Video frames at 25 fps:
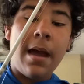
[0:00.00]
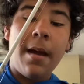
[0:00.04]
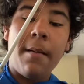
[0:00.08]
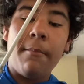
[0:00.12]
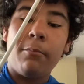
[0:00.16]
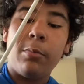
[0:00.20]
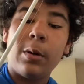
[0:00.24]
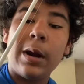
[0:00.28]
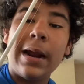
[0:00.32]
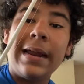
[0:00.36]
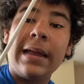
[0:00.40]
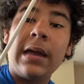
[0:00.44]

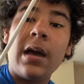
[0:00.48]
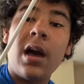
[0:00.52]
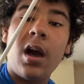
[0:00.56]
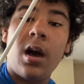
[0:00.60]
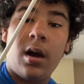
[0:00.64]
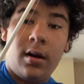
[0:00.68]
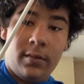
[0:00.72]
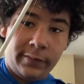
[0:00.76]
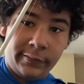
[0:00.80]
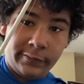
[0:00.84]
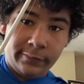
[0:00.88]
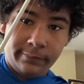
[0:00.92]
break
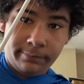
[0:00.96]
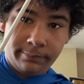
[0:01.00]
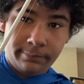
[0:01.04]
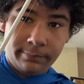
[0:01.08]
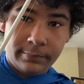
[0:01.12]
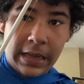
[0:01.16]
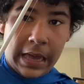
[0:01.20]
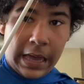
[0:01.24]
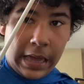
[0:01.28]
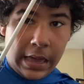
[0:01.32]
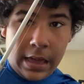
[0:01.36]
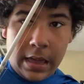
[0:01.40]
off
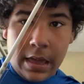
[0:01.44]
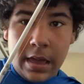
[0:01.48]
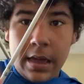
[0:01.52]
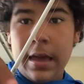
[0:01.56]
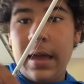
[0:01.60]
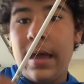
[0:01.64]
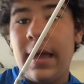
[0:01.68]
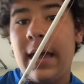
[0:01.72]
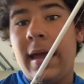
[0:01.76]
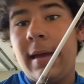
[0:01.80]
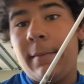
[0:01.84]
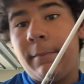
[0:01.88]

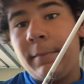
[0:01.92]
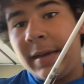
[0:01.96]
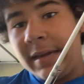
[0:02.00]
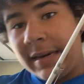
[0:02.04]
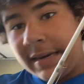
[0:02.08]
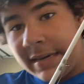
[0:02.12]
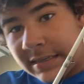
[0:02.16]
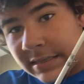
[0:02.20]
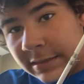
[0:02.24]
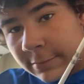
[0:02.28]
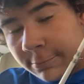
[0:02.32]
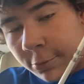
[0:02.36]
and be
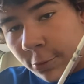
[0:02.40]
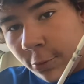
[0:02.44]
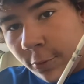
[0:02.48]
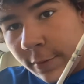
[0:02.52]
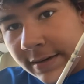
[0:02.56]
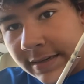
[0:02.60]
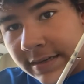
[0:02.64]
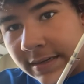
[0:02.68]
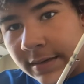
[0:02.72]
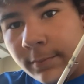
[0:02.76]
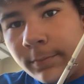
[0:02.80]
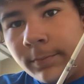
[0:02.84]

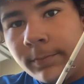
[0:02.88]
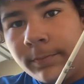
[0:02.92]
disappointed.